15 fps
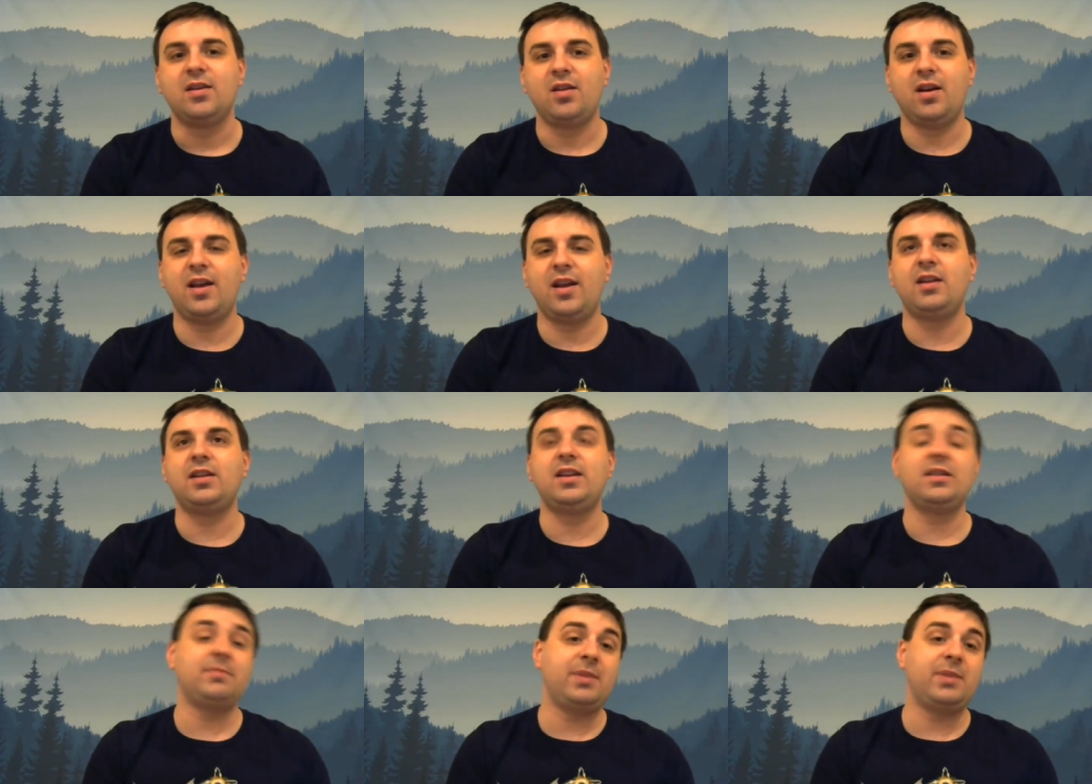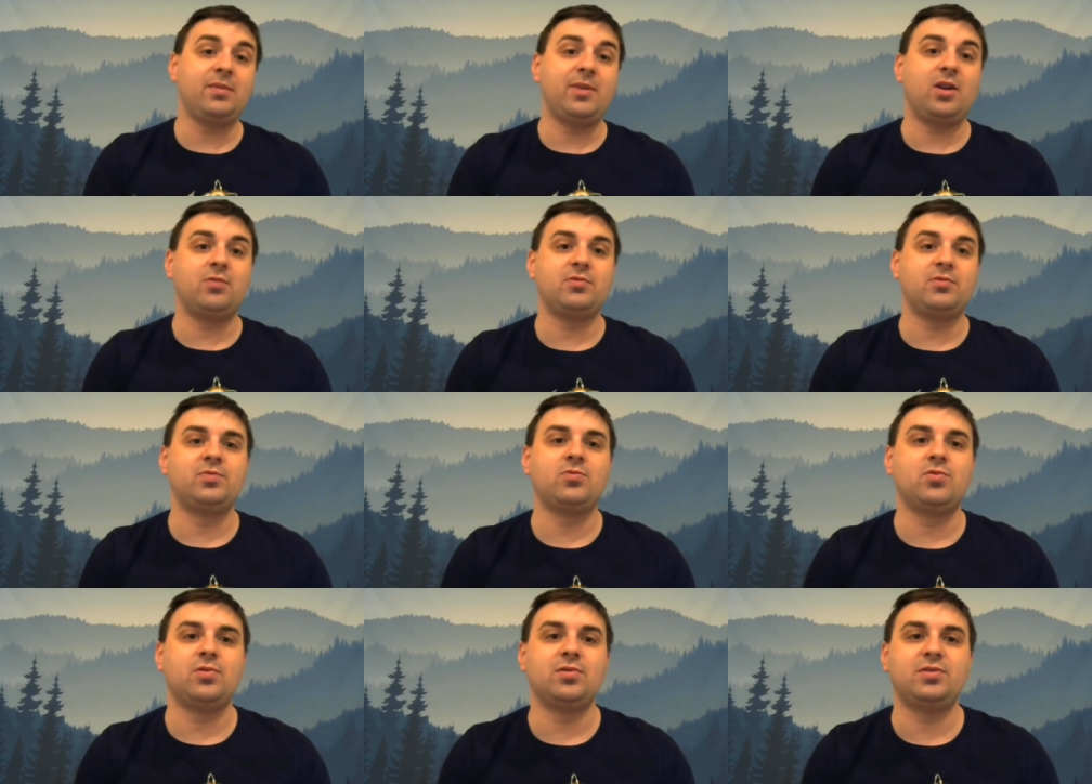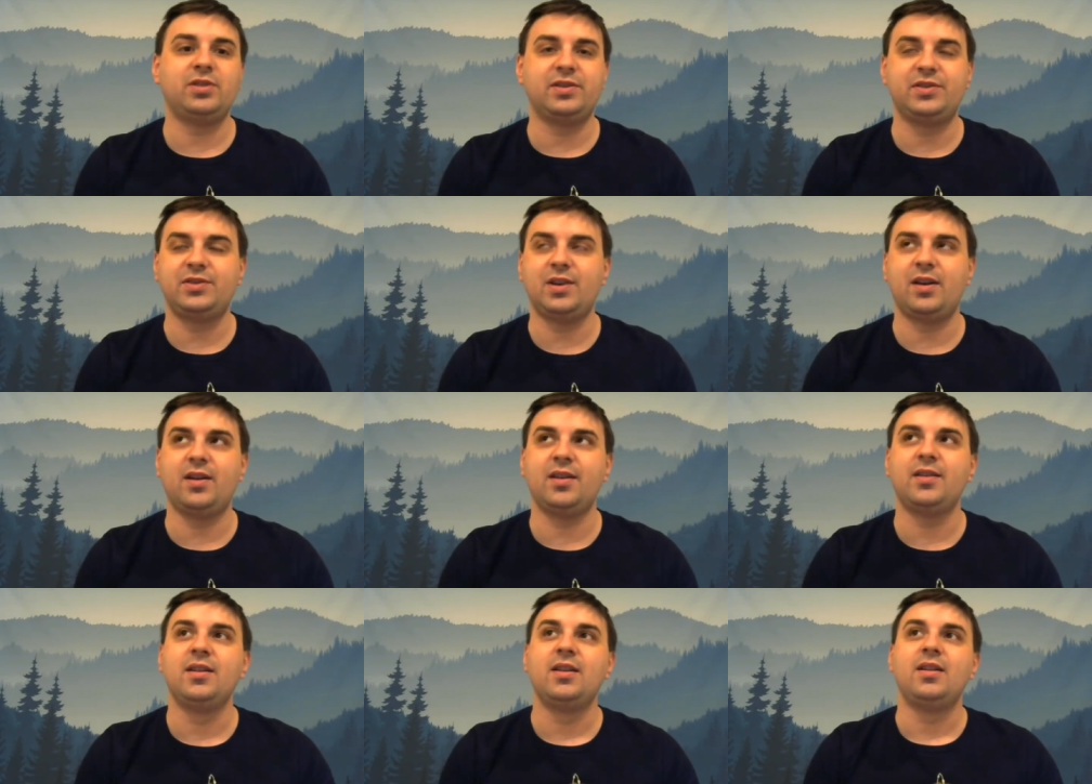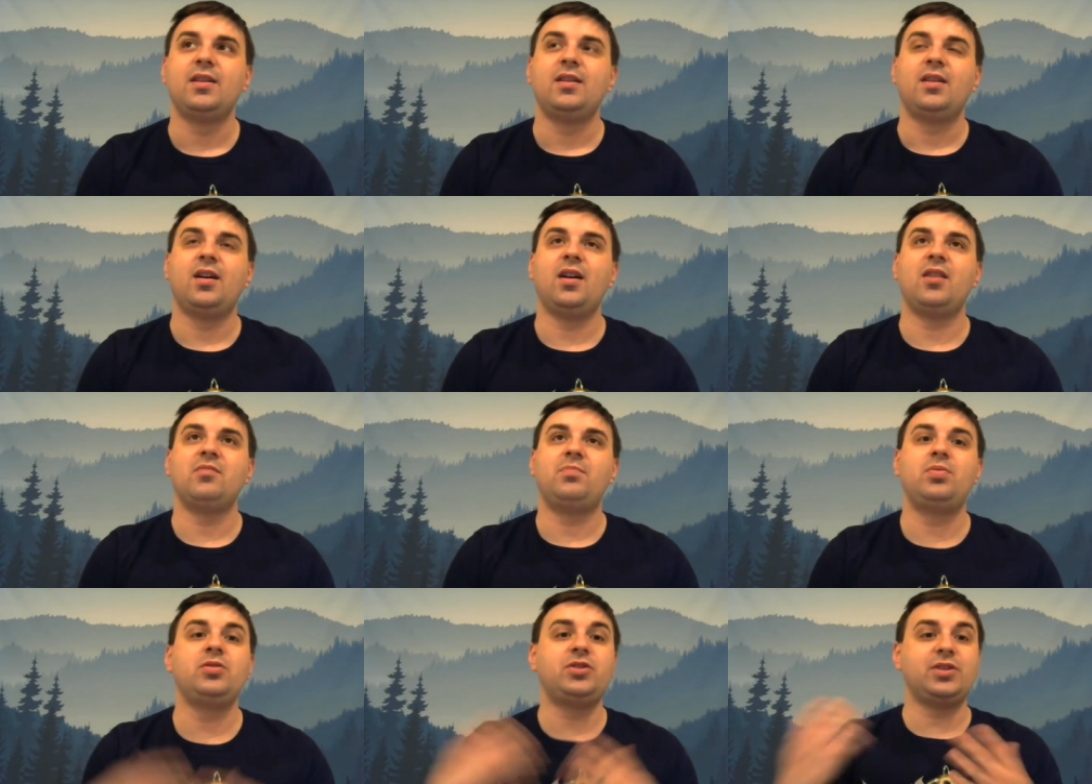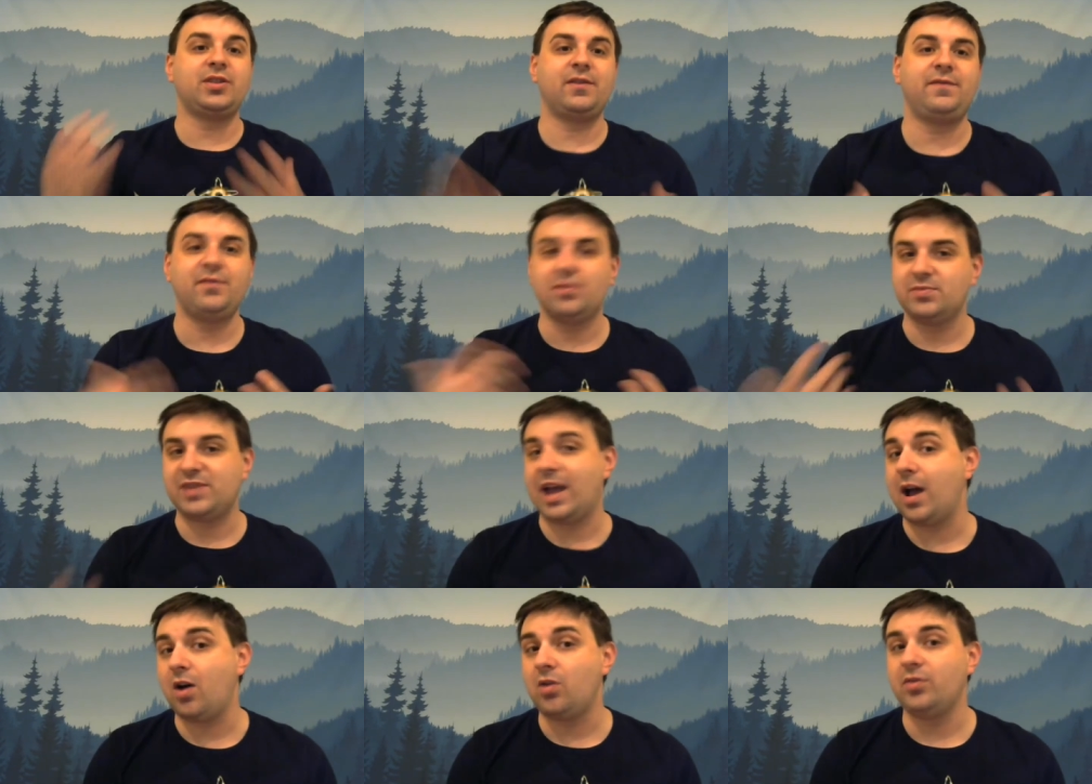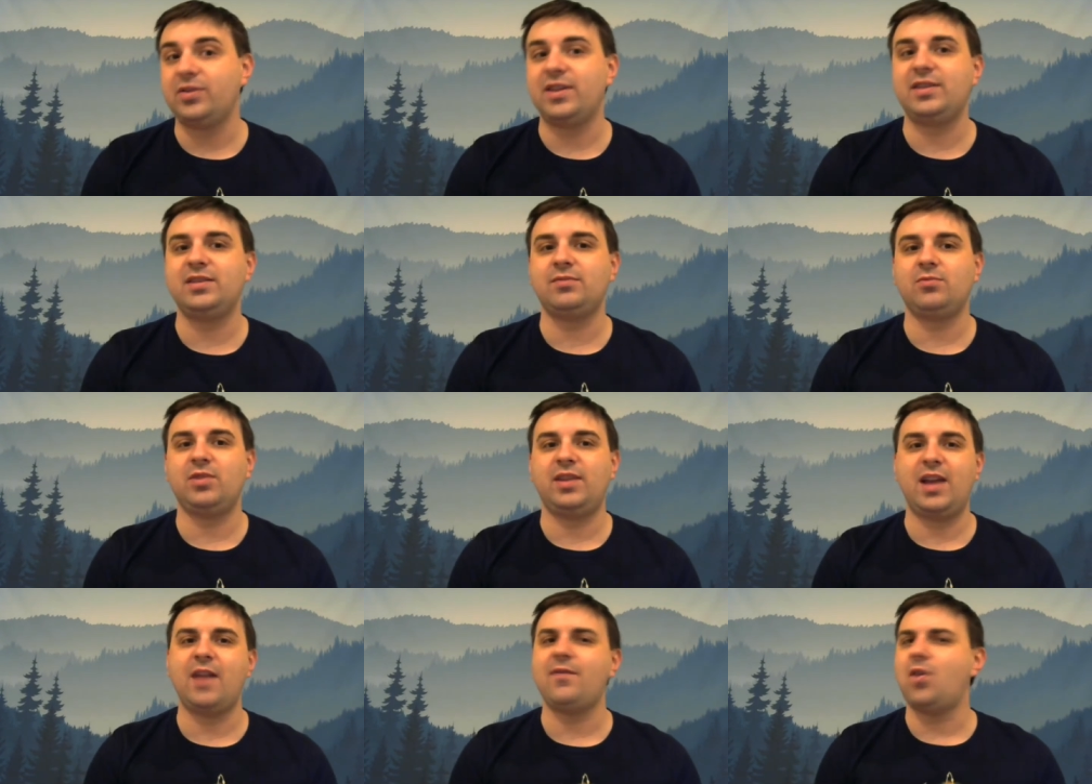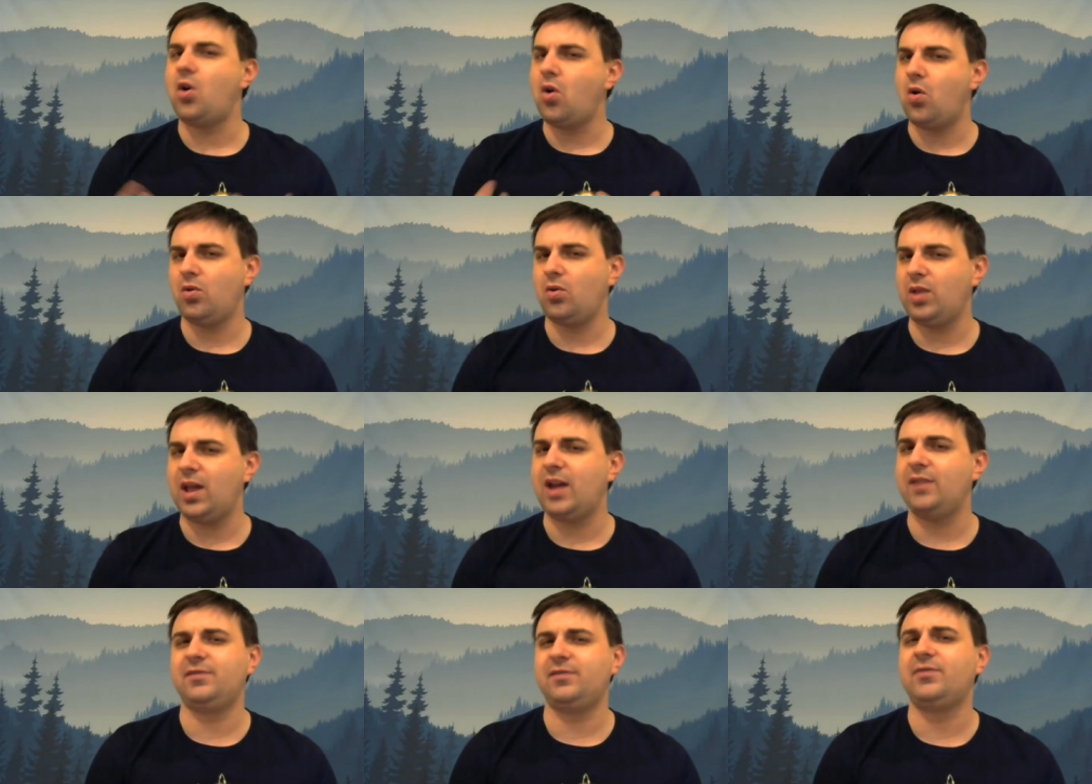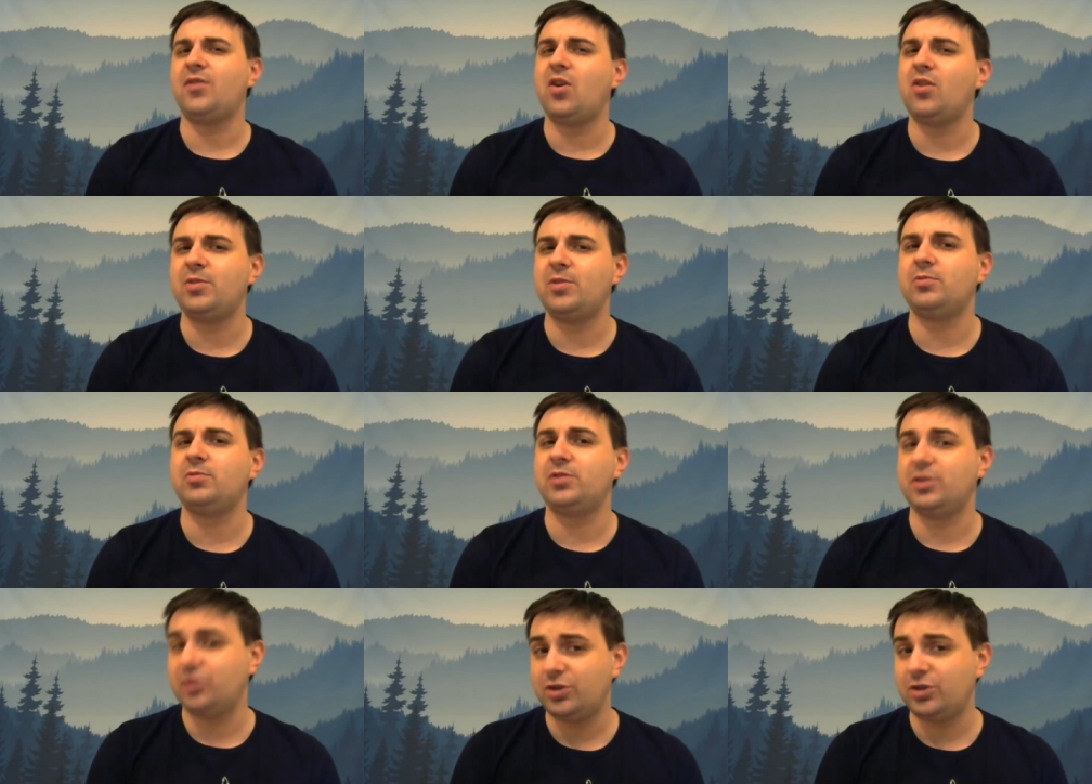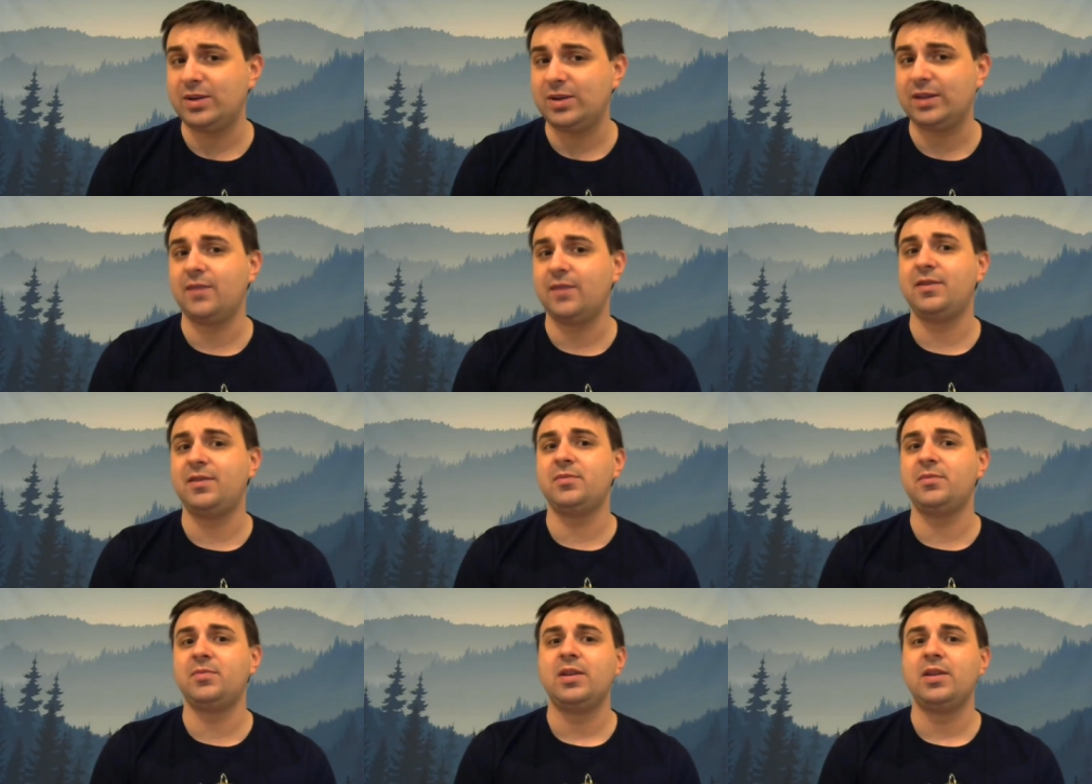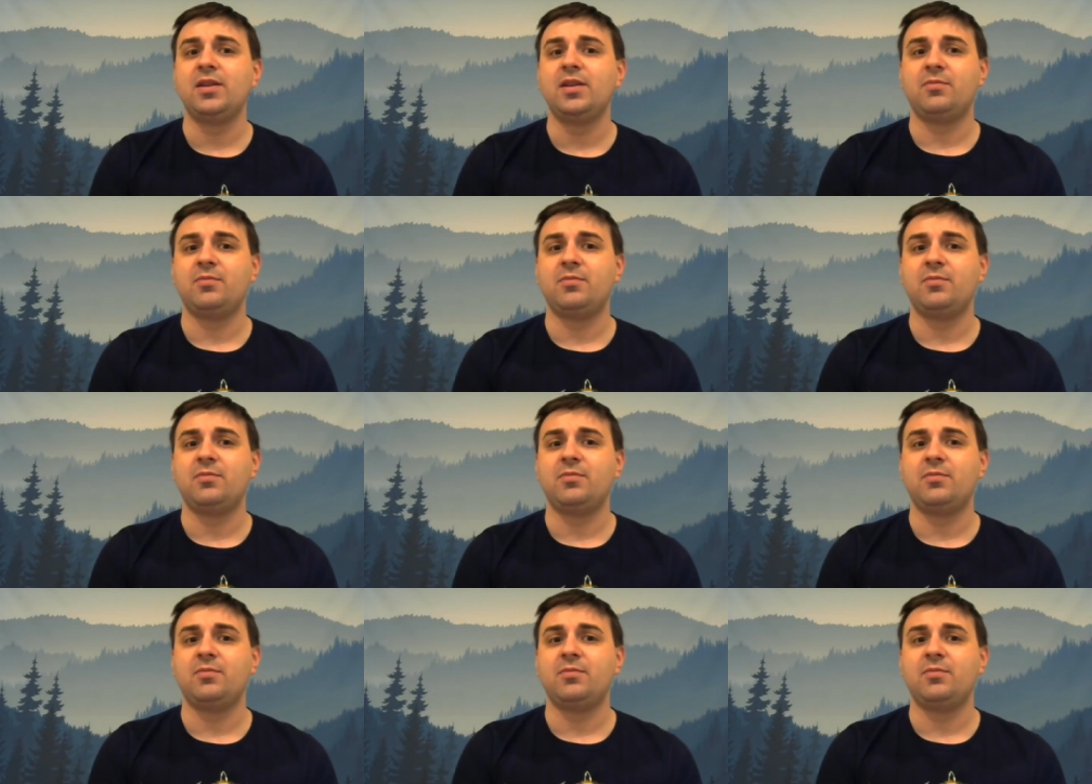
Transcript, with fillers: Uh, and again, Paramount was more just uh, uh, pushing the films out. They didn't really have a whole lot of involvement with the shooting of them.